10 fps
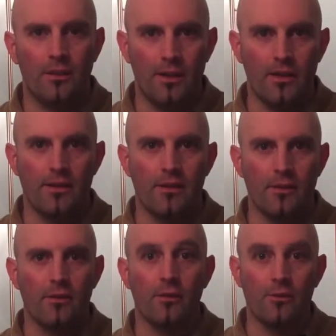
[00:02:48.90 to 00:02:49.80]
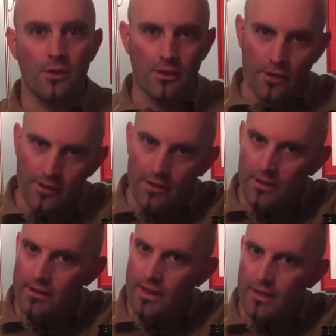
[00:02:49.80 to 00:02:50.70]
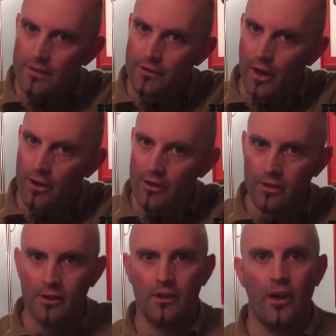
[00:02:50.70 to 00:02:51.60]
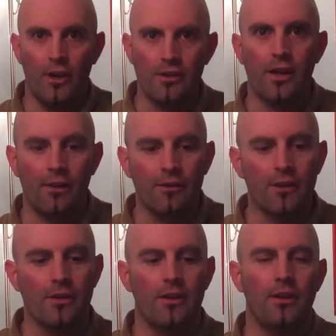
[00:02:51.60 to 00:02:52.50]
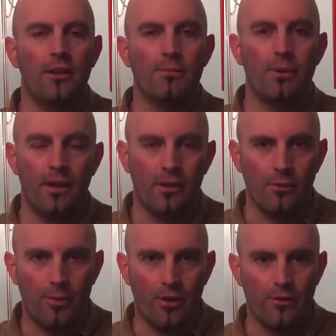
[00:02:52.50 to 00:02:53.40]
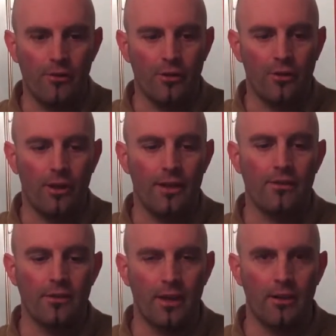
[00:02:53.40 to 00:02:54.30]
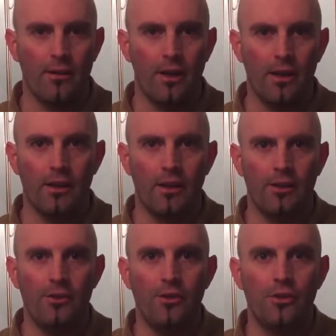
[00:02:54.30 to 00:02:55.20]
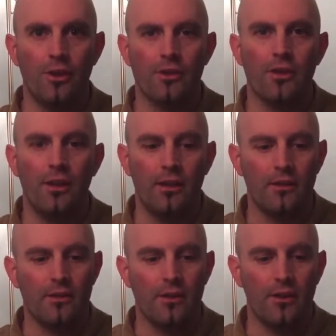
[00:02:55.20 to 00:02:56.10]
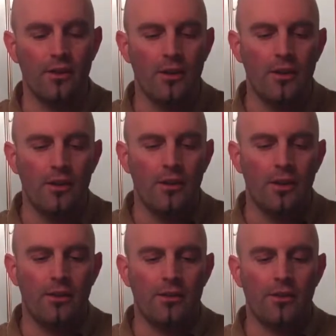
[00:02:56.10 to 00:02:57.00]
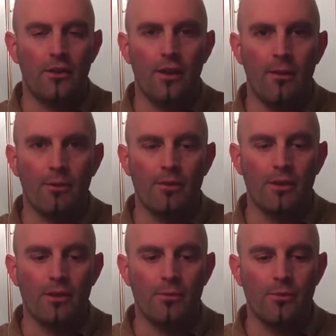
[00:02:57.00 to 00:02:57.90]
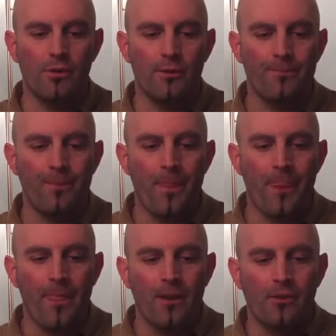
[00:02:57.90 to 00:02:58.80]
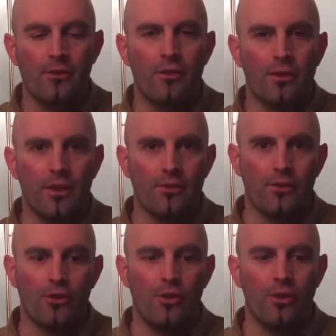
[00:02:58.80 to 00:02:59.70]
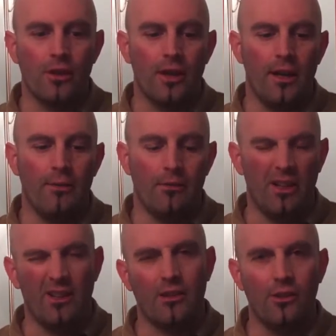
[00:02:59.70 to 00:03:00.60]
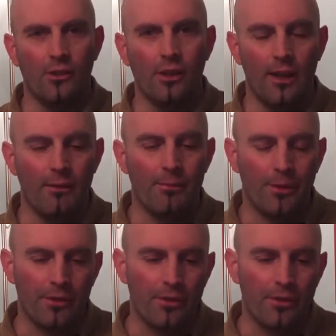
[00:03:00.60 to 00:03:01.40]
this is as close to Tuscany as he has found outside of Tuscany, this particular part of Uruguay. So it's like a new Tuscany in the south, in the southern hemisphere I suppose. So they've got that sort of cooler climate, well not cool climate, but